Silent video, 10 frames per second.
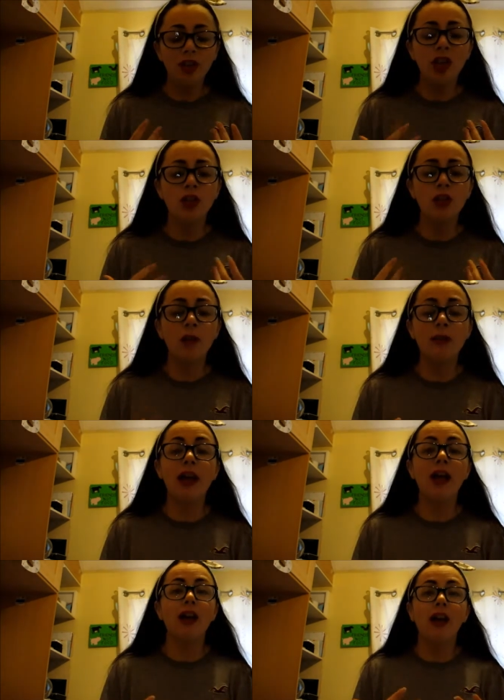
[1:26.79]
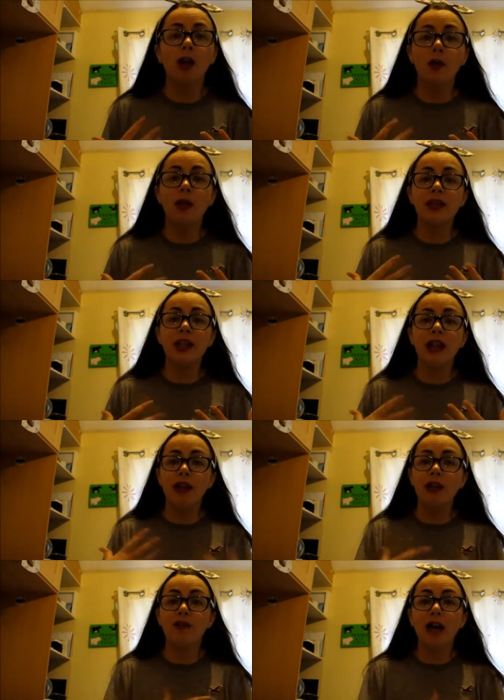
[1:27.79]
On top of that like I wasn't
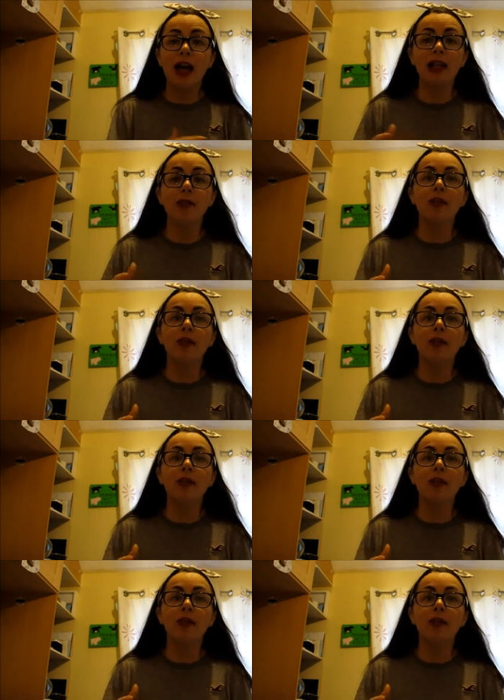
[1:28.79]
allowed to have any